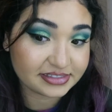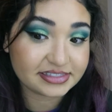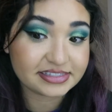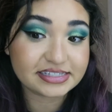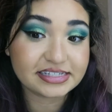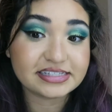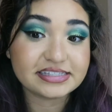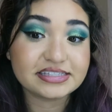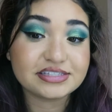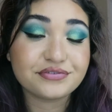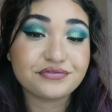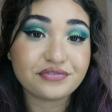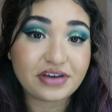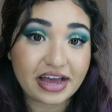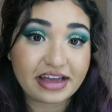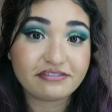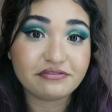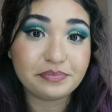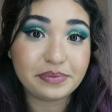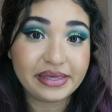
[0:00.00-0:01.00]
since
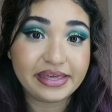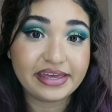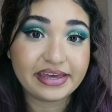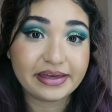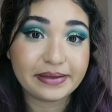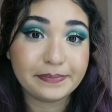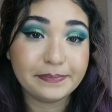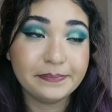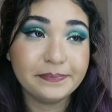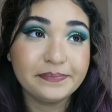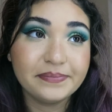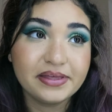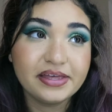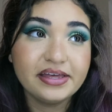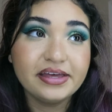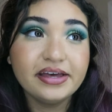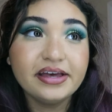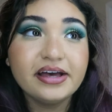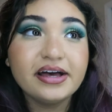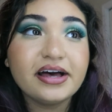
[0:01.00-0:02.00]
5 p.m.
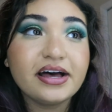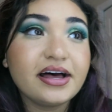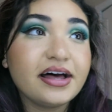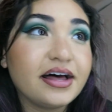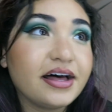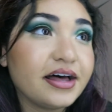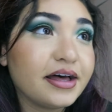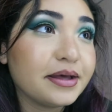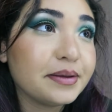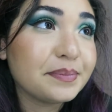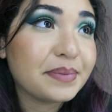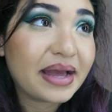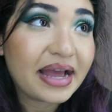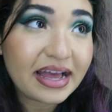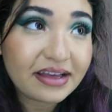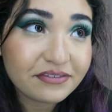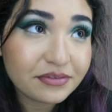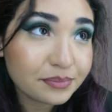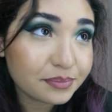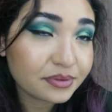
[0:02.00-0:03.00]
I
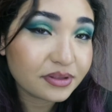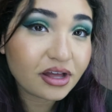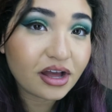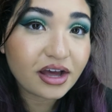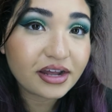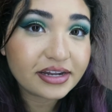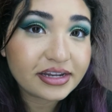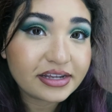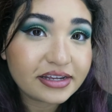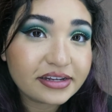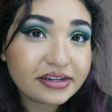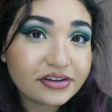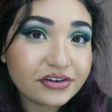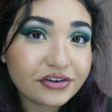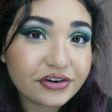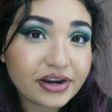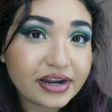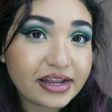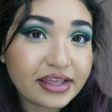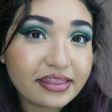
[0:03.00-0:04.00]
haven't blotted
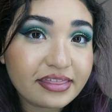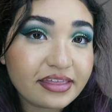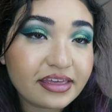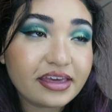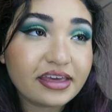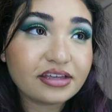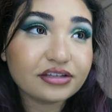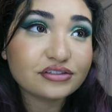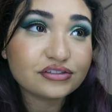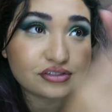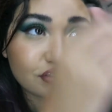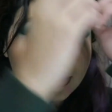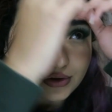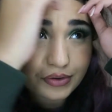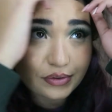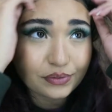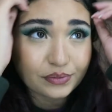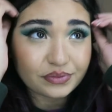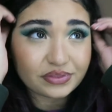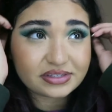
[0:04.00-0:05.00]
or anything,
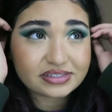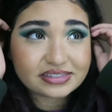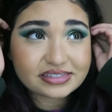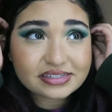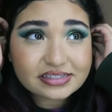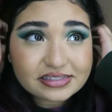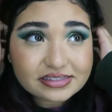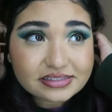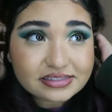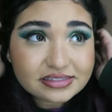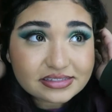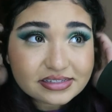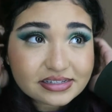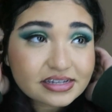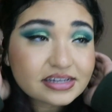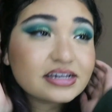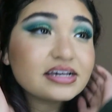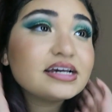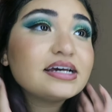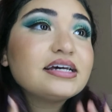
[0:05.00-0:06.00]
so this is
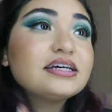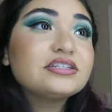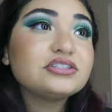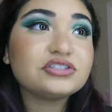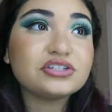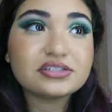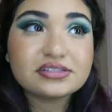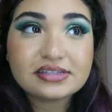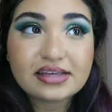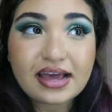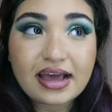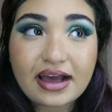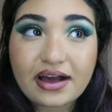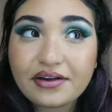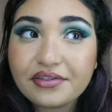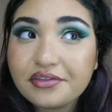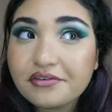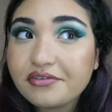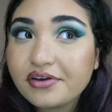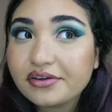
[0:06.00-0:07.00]
just
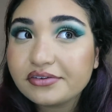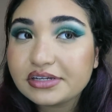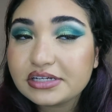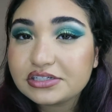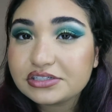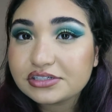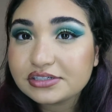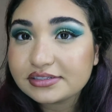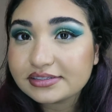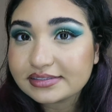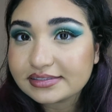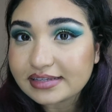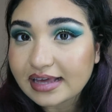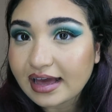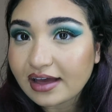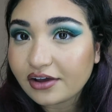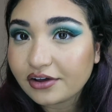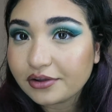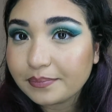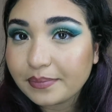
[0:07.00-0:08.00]
how the foundation
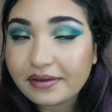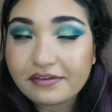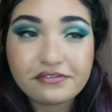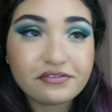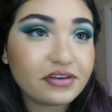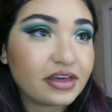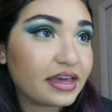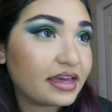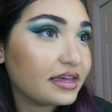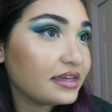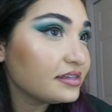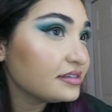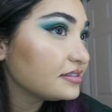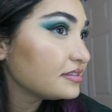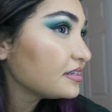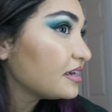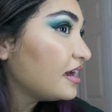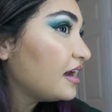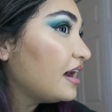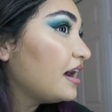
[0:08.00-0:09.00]
sat on my face.
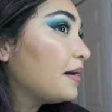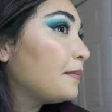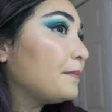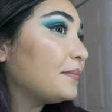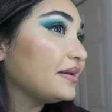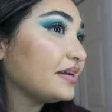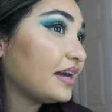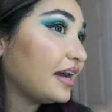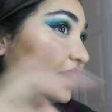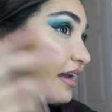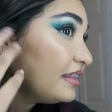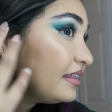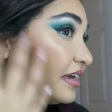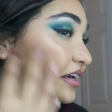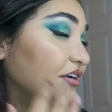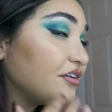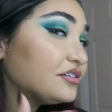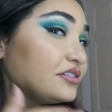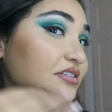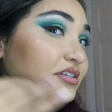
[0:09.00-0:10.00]
My
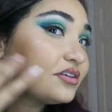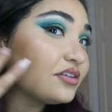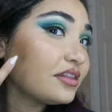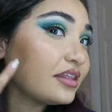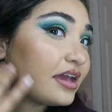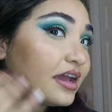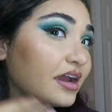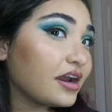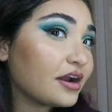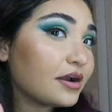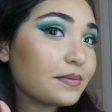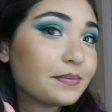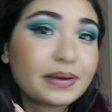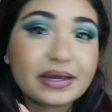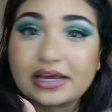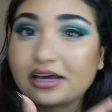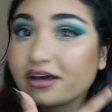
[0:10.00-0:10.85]
highlighter's still there, my